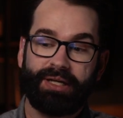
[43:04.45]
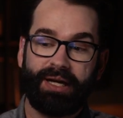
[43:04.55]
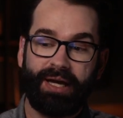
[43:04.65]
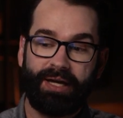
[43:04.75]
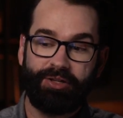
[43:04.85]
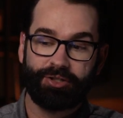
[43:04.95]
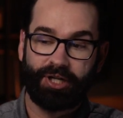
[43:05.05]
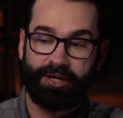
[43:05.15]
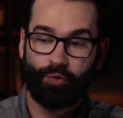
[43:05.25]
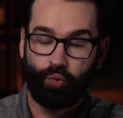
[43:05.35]
you're
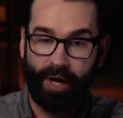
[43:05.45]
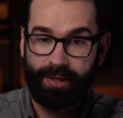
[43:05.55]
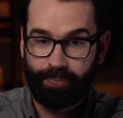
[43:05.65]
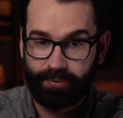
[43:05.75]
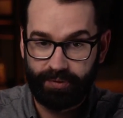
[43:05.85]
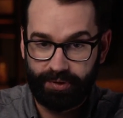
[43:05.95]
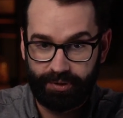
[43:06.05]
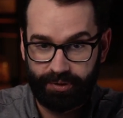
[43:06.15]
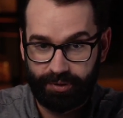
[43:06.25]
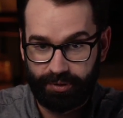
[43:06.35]
trying to wipe,
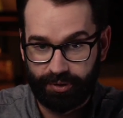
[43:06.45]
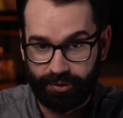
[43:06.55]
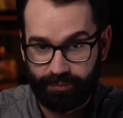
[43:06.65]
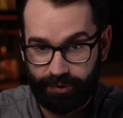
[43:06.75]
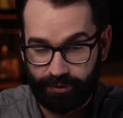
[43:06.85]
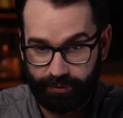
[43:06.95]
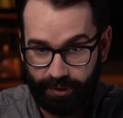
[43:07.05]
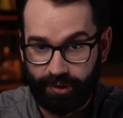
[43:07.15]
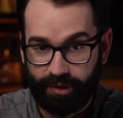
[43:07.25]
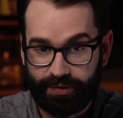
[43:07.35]
your
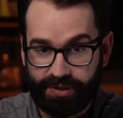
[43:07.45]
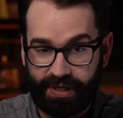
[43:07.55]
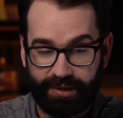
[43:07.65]
3-year-old just